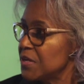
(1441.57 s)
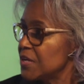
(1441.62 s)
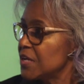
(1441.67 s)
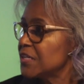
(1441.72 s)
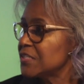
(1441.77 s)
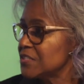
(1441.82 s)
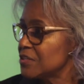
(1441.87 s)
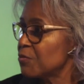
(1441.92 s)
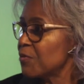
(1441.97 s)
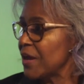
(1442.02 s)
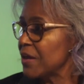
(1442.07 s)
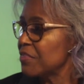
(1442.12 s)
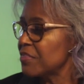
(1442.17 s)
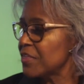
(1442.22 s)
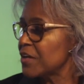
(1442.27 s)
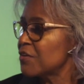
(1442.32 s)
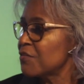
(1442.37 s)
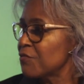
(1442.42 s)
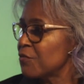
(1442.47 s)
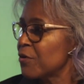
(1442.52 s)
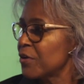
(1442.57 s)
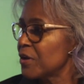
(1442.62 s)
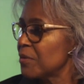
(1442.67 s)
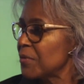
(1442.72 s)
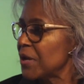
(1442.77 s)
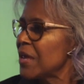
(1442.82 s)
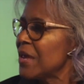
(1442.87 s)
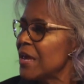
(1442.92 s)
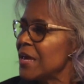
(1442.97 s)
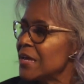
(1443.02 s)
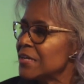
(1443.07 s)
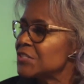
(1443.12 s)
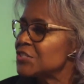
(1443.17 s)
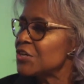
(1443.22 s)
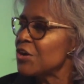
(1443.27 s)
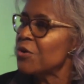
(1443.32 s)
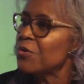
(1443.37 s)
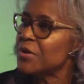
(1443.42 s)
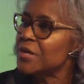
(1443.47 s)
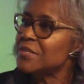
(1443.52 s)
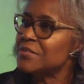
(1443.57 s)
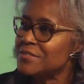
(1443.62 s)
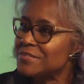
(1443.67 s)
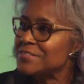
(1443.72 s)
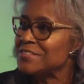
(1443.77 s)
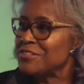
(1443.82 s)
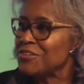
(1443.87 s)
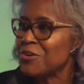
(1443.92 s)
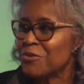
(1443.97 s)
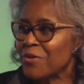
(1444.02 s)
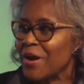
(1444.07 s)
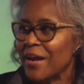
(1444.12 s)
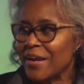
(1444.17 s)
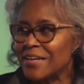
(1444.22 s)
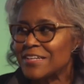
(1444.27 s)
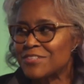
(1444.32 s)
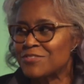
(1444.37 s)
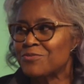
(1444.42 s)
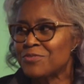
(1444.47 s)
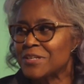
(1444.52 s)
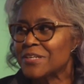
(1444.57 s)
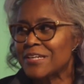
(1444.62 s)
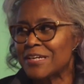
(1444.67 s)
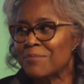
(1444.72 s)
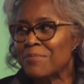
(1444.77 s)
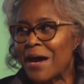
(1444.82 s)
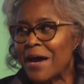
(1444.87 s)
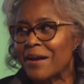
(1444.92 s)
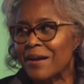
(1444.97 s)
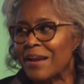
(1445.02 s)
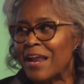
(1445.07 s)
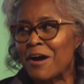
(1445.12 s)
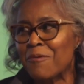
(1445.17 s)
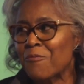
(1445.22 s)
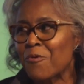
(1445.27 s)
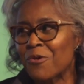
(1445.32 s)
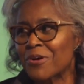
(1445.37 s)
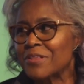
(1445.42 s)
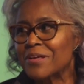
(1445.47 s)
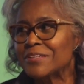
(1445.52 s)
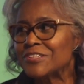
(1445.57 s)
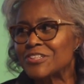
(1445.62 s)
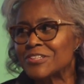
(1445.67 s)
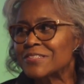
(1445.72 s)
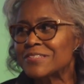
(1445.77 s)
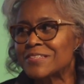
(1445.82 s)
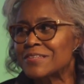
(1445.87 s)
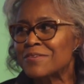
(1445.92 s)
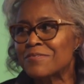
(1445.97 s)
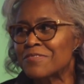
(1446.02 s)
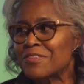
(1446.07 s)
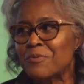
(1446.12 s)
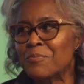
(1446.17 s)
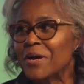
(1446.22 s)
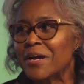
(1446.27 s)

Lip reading: and does the right thing for you to make. So you're right, it's really about a lot more than just the